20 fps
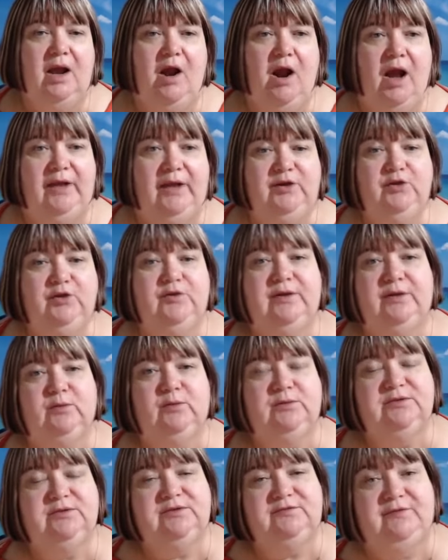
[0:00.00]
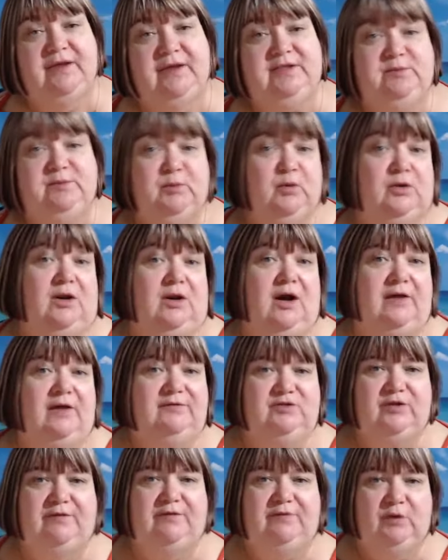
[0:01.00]
I knew that it was Facebook Live
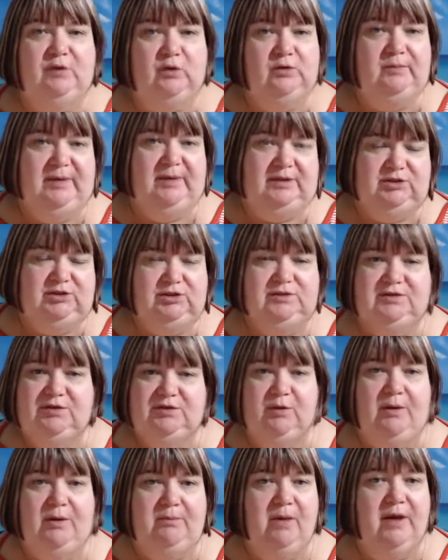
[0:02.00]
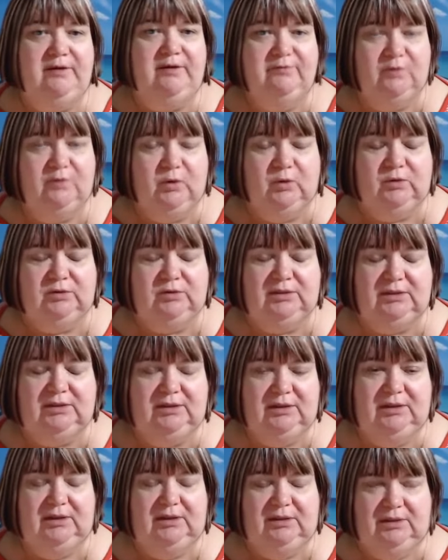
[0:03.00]
Traffic Automation, so I might have called it,
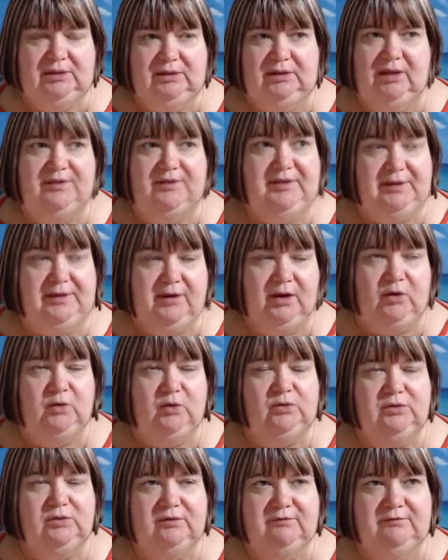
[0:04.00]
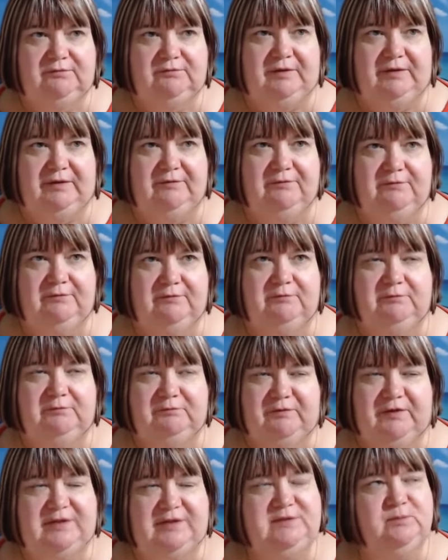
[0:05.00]
I think I called it
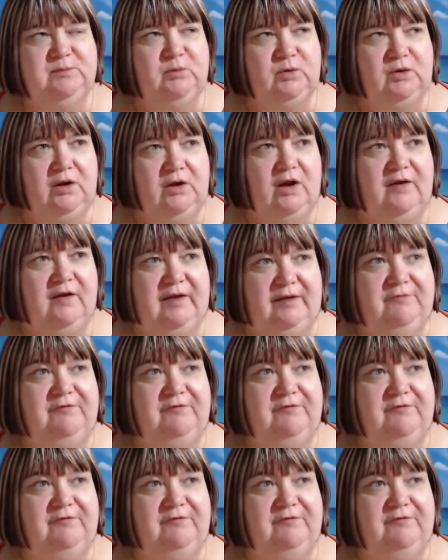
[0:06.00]
Facebook Live,